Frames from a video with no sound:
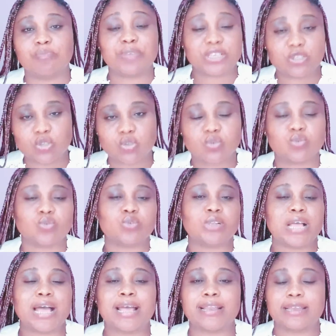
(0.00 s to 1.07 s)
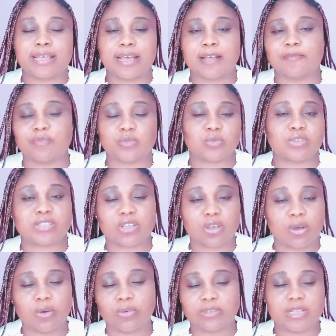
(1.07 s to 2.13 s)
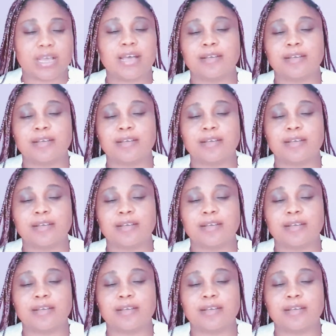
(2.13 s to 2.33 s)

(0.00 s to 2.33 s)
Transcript: pistol and what's it called,